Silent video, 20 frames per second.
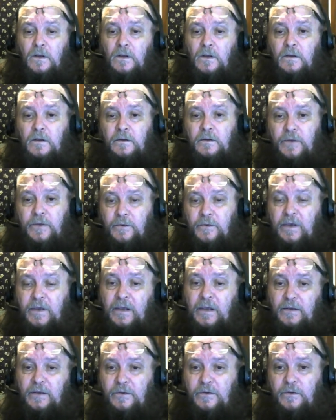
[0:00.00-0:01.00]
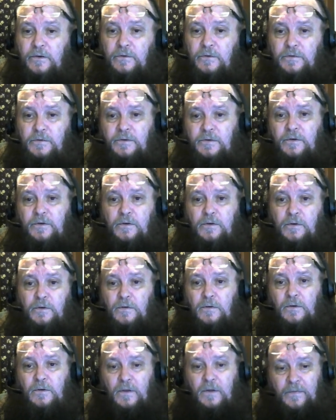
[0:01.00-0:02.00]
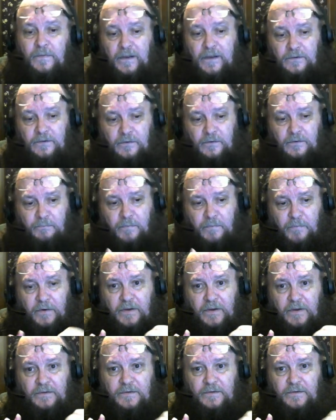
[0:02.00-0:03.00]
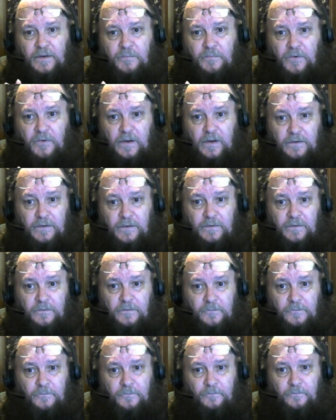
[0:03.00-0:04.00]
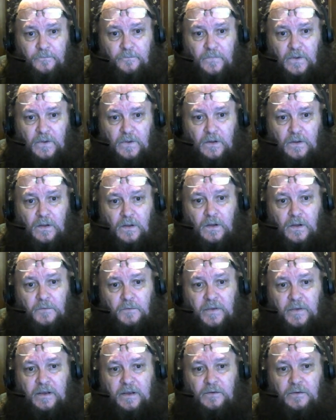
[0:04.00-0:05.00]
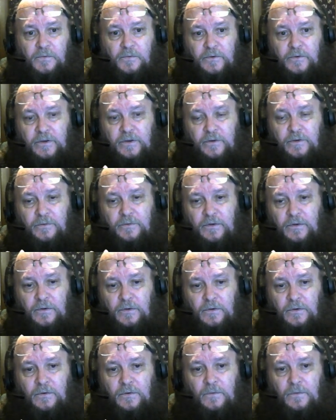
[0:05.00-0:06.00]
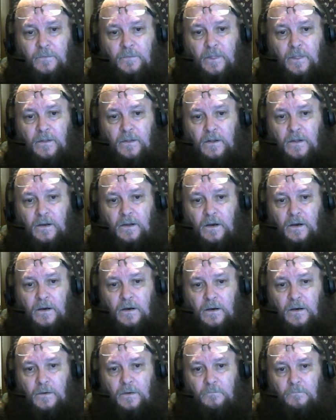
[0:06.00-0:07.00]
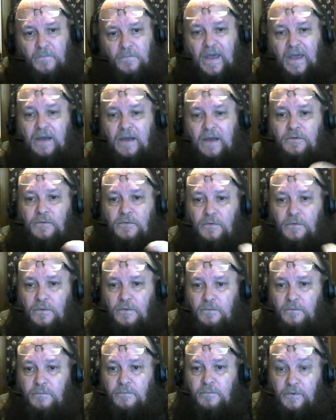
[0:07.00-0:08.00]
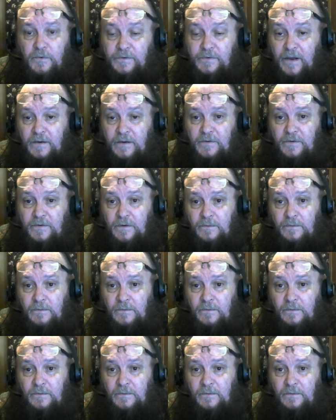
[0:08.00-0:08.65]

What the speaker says: you get used to that spirit separation because when you do astral projection,